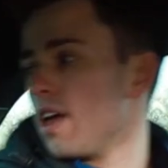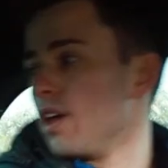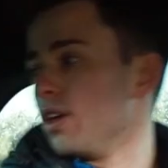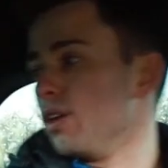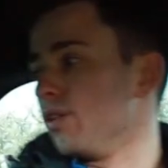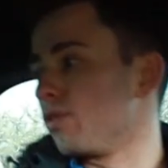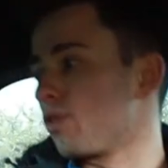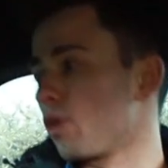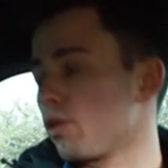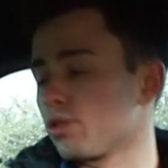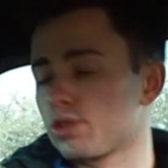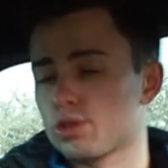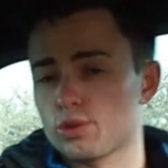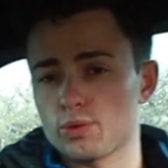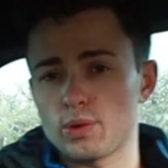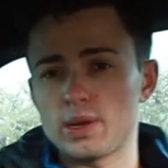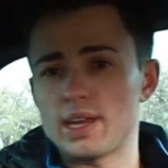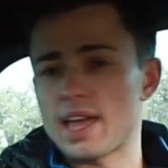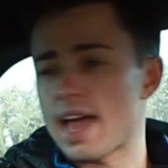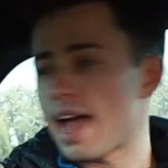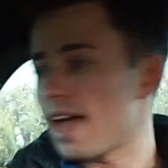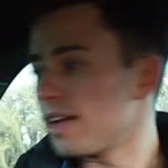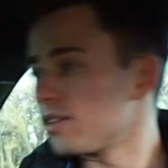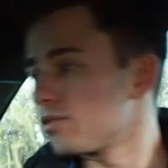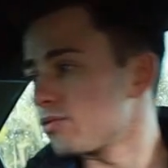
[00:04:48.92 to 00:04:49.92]
You've got
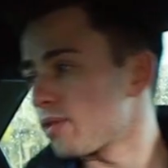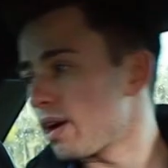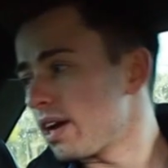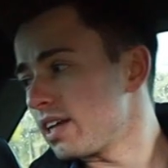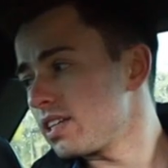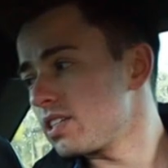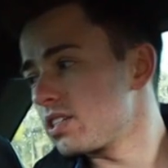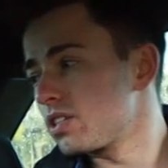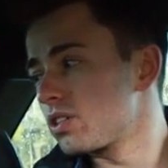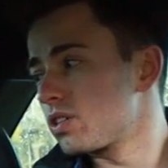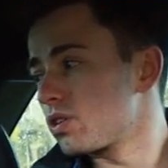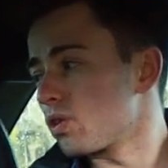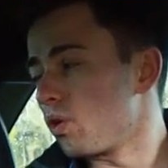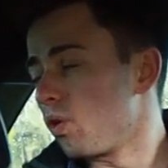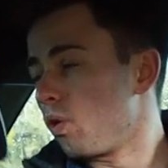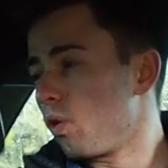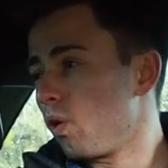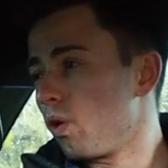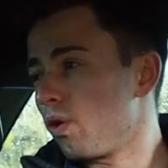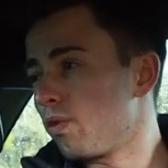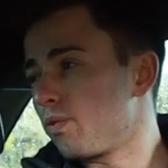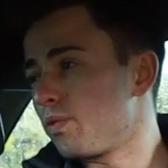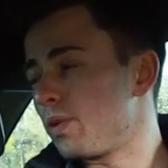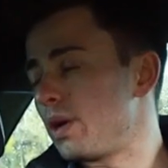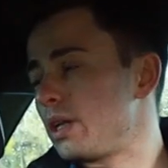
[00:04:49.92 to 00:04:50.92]
3 headrests,
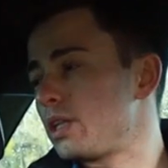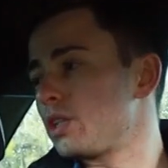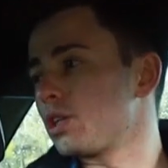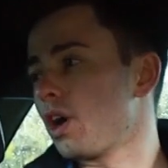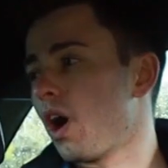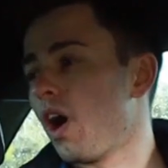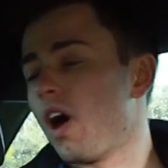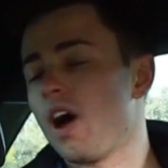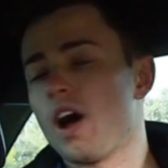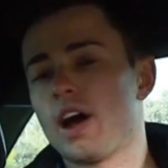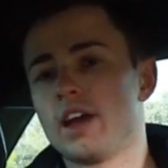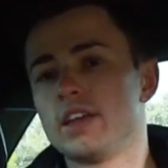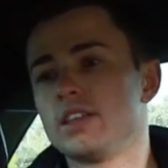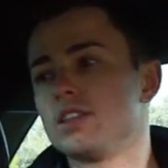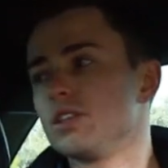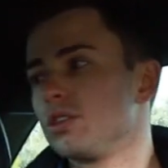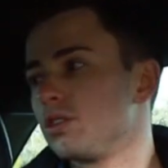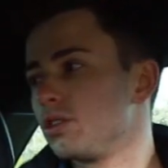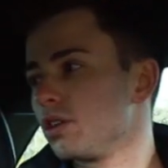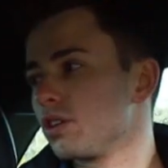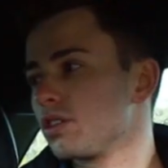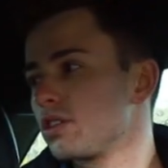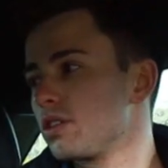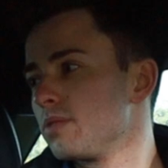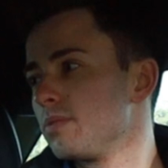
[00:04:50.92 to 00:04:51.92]
all of which are height
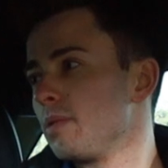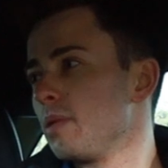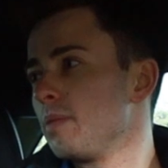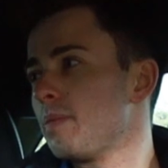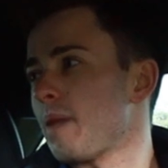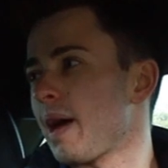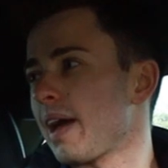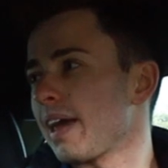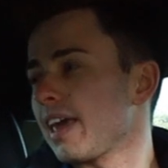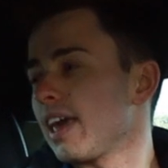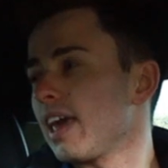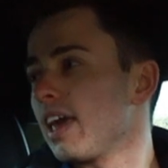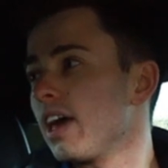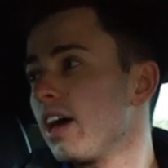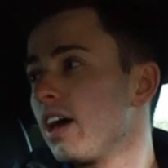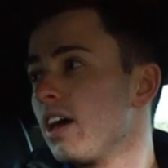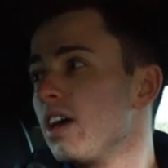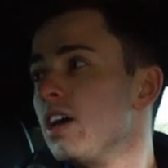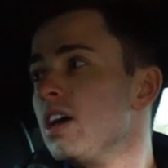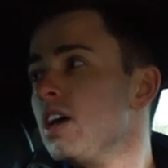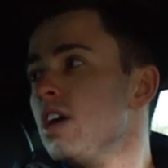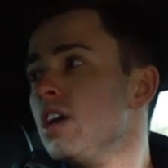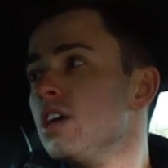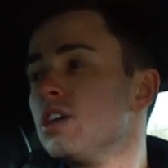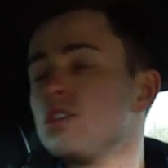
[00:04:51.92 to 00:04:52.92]
adjustable back here,
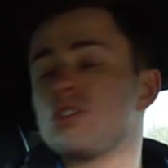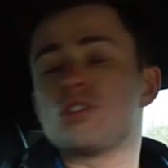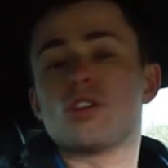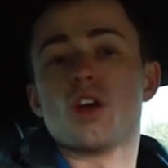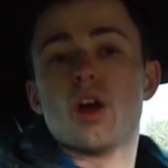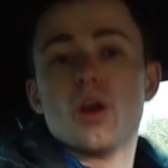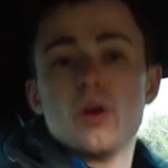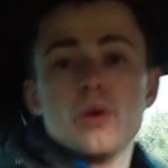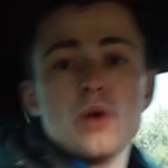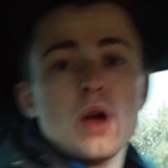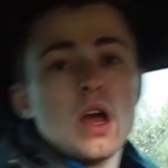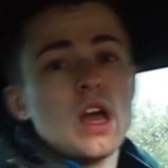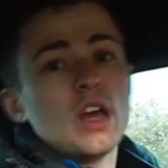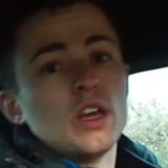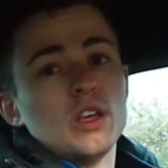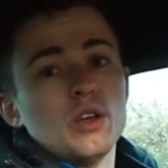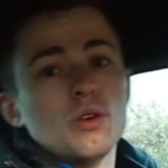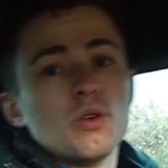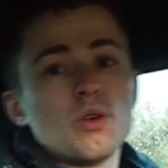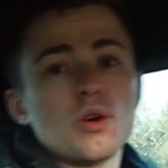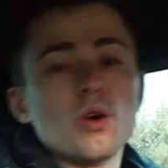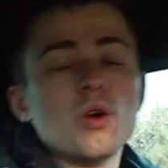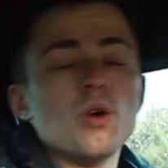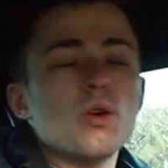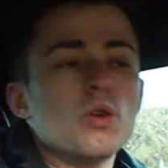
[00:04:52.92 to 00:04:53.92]
so
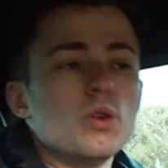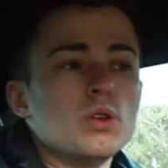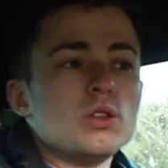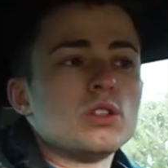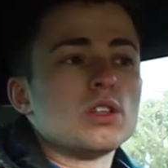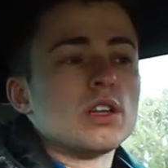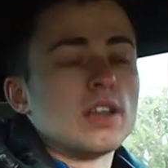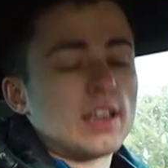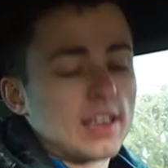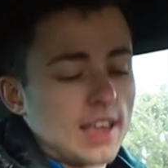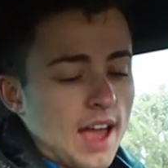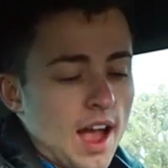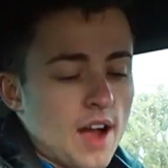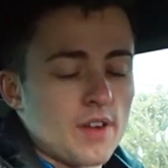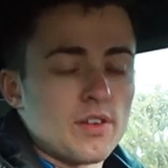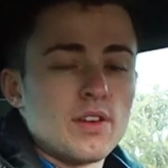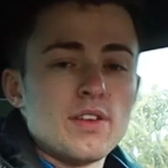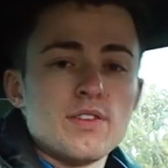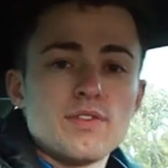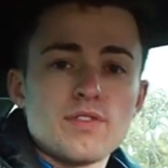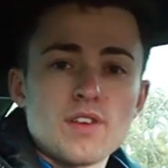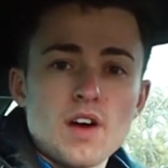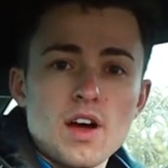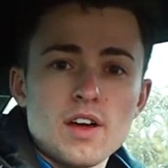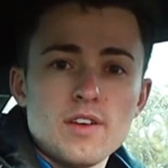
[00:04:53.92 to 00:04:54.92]
you could
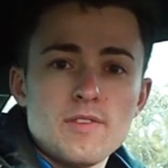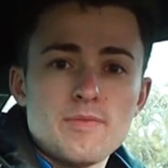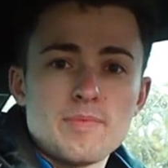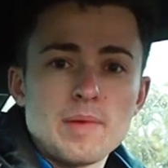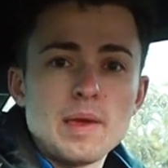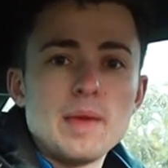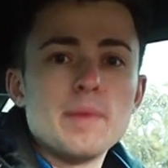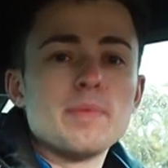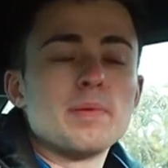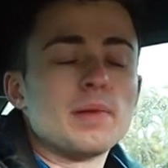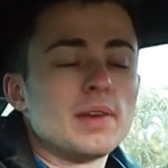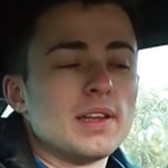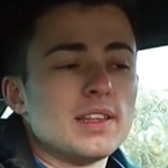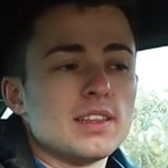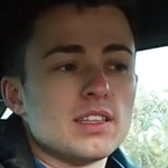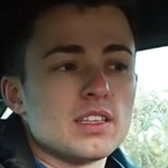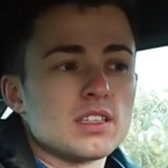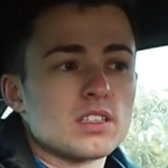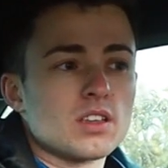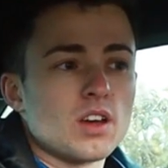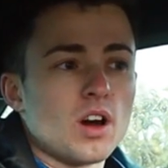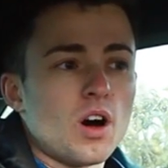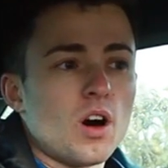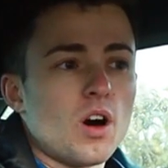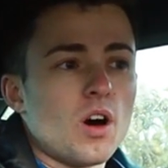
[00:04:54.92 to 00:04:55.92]
carry 5 people in
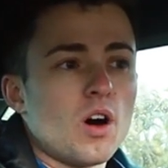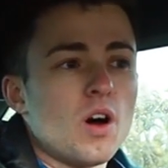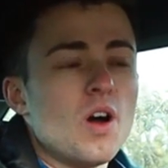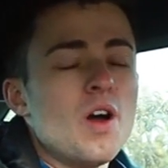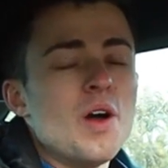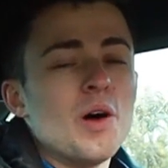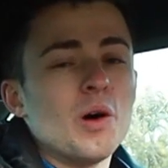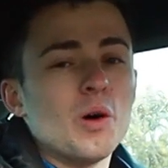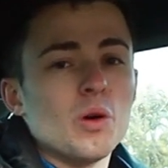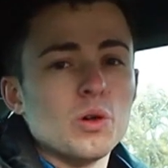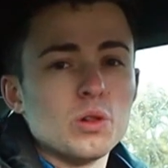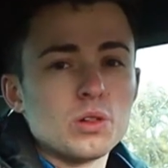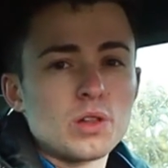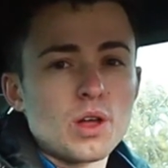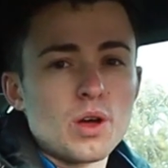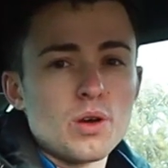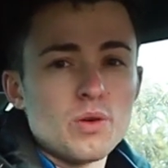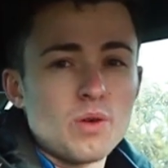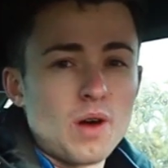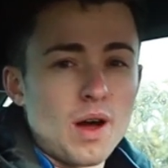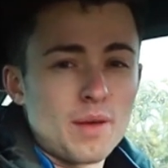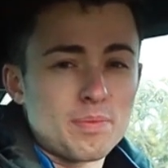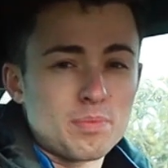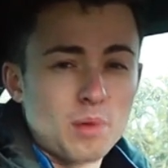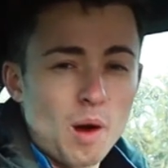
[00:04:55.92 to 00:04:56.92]
this car,
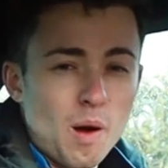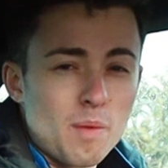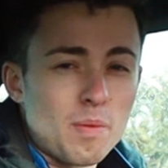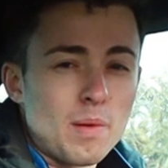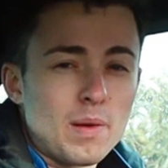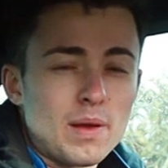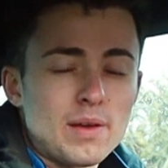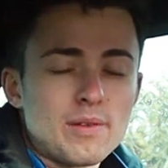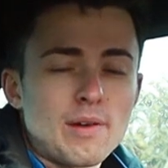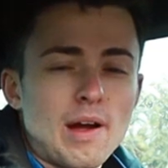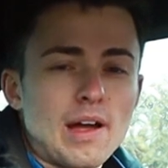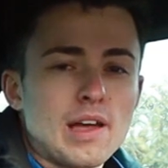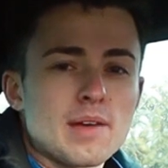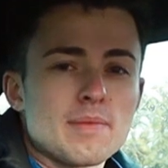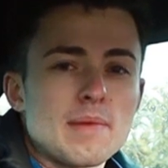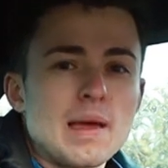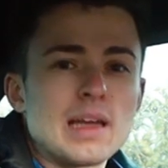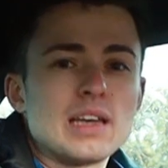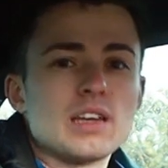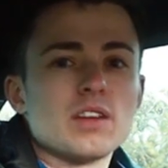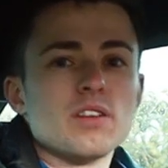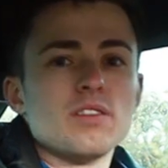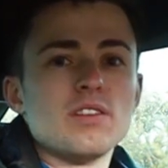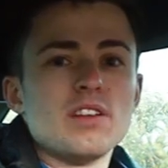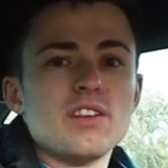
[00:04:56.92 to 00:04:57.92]
although I'd probably
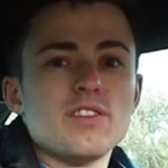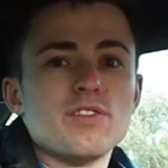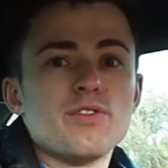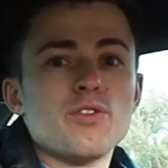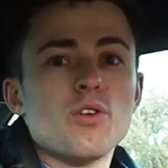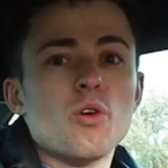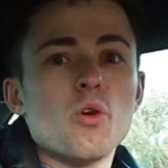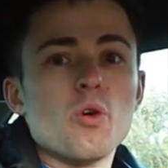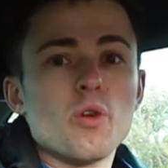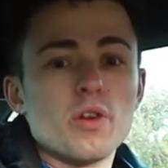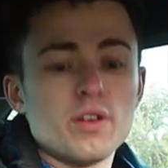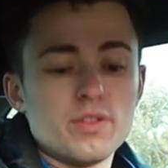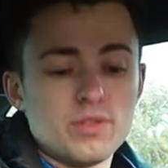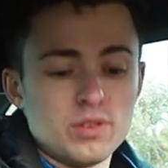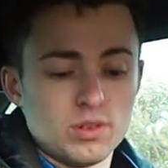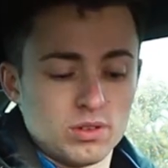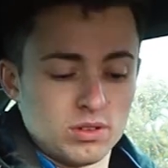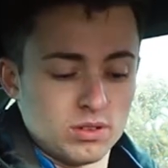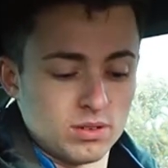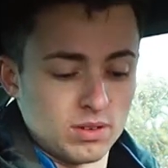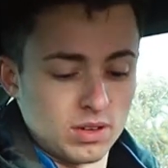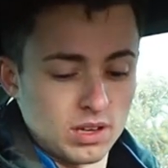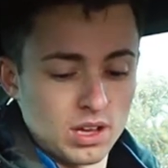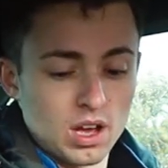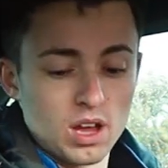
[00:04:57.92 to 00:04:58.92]
recommend only 4 if you're
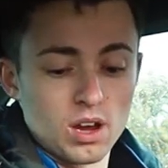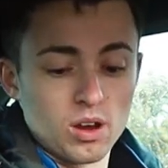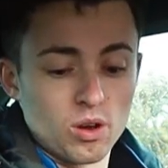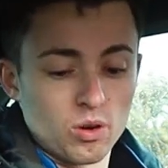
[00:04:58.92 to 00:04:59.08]
doing a